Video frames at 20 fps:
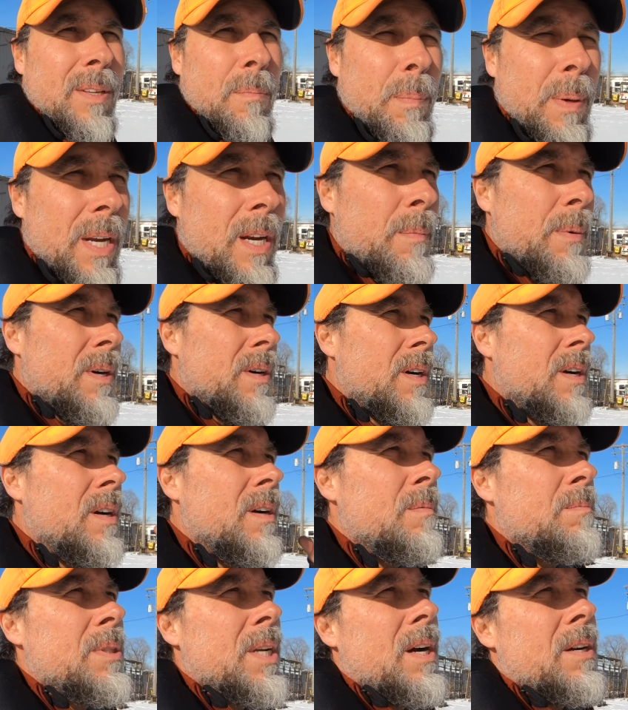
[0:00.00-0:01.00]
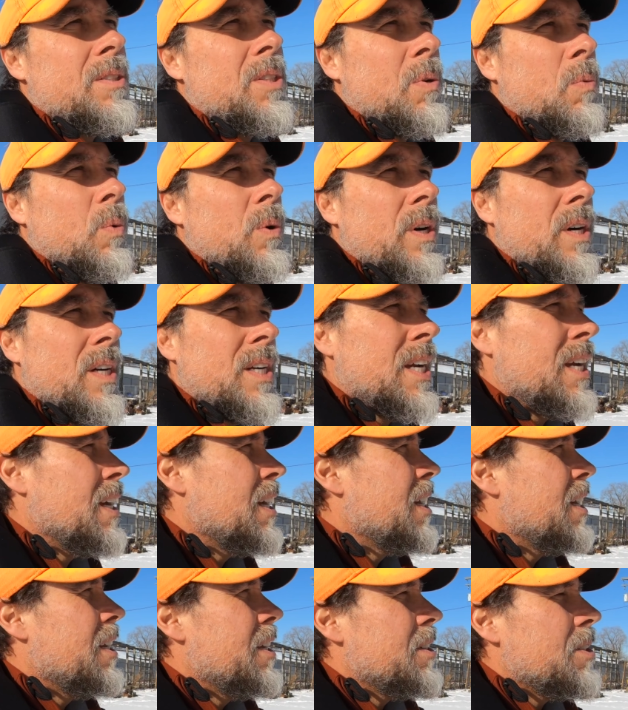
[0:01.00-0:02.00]
the peterbilt comes out to work
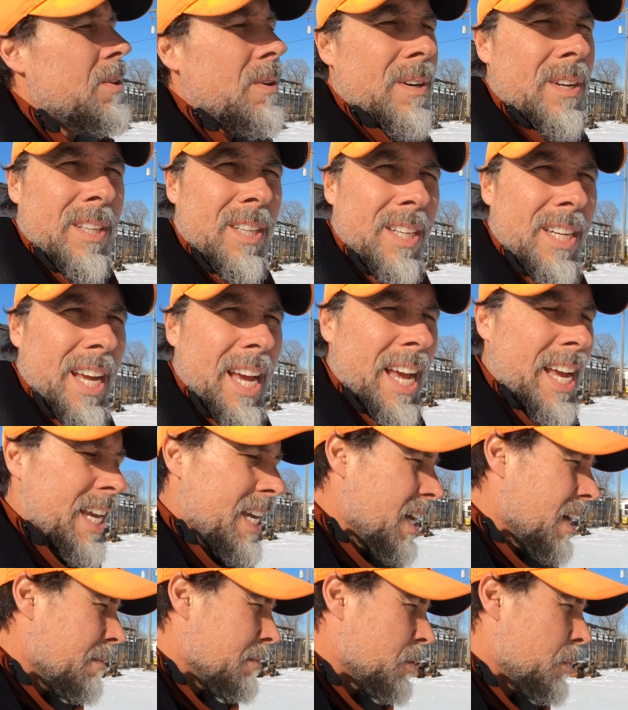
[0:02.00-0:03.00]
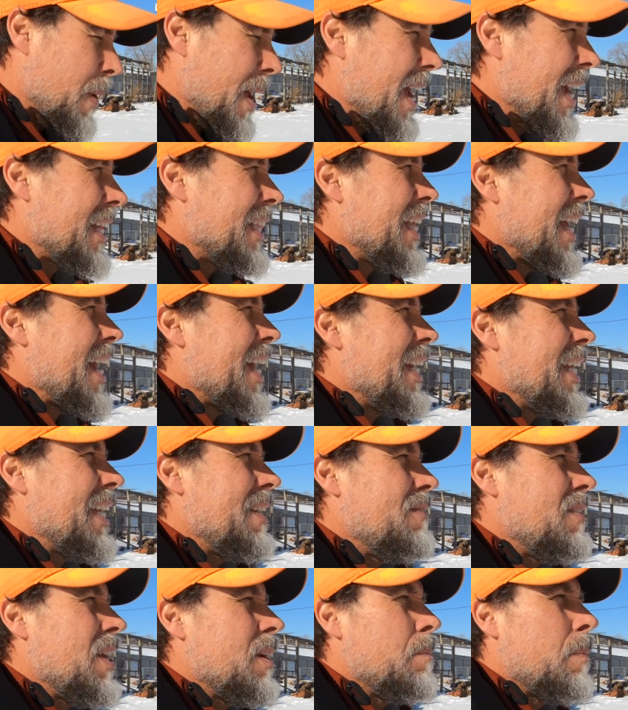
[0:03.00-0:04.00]
during the day comes back that
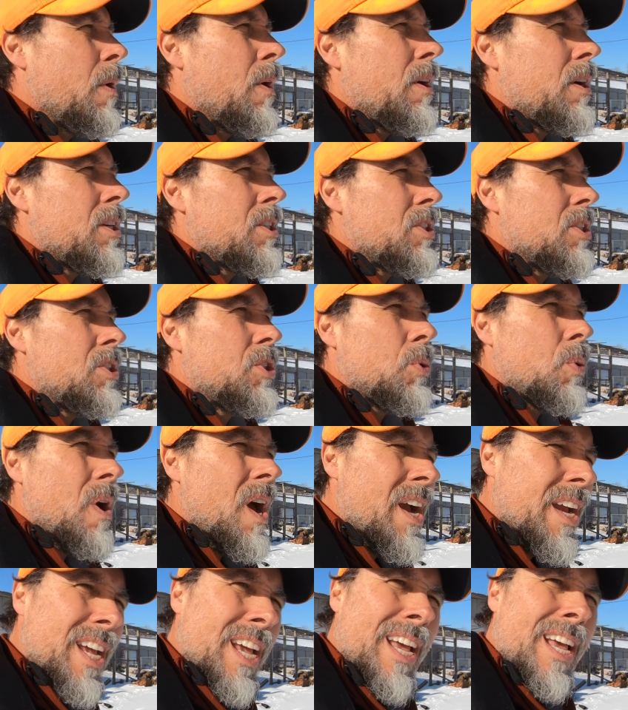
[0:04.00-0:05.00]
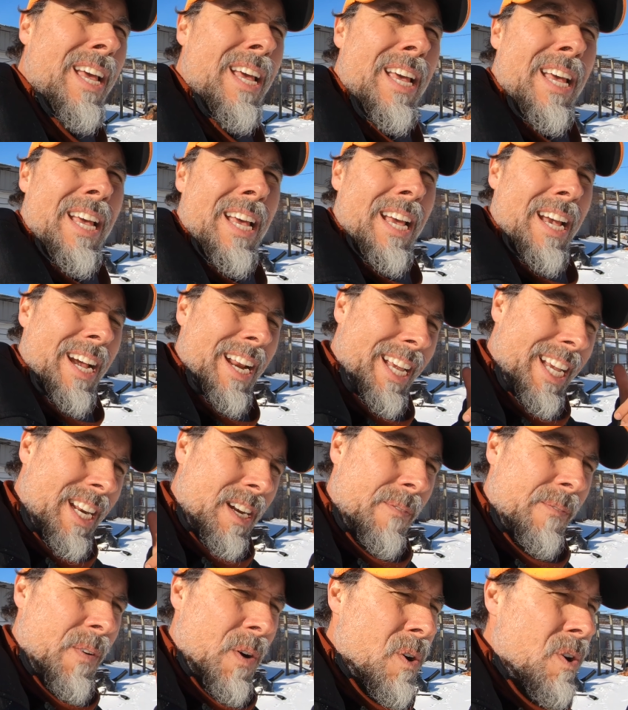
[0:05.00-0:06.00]
evening parks the truck and i get
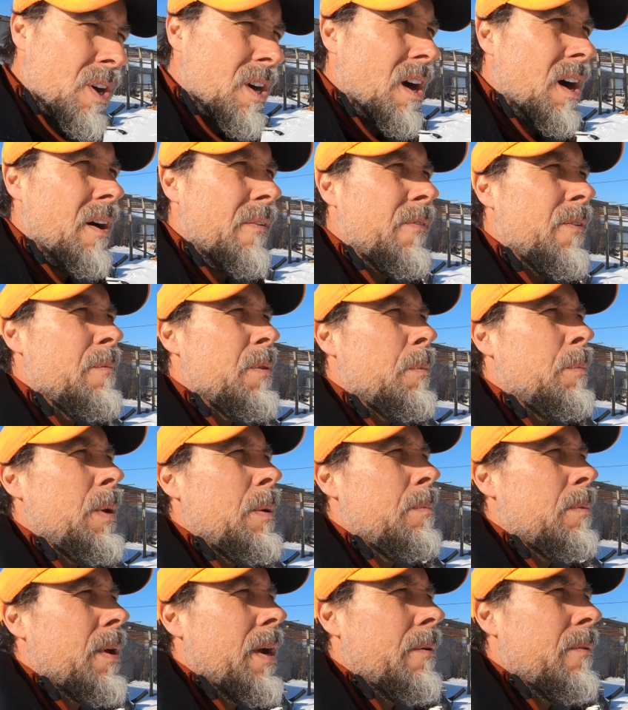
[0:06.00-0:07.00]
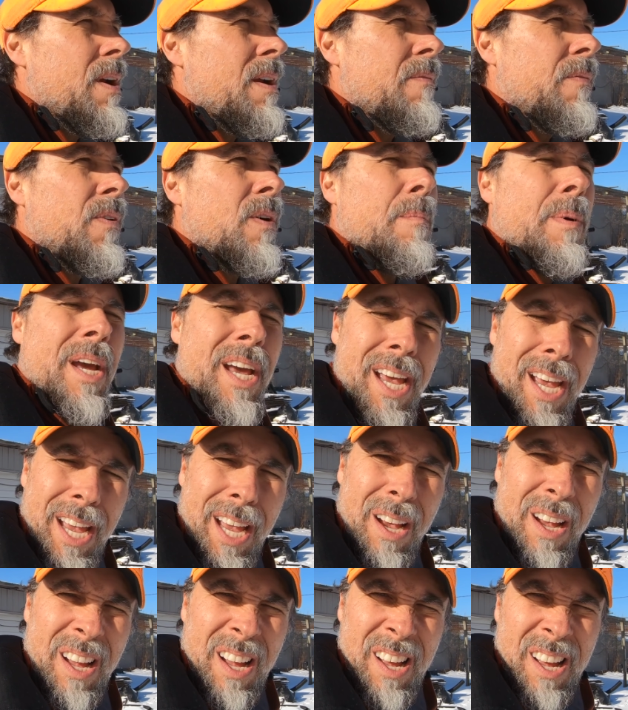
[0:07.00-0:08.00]
a phone call from the people i rent from hey
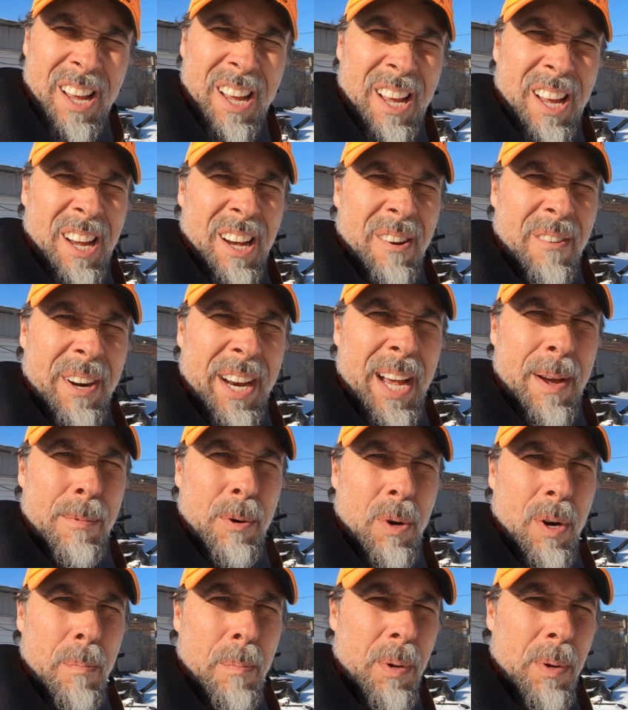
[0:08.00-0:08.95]
what happened to our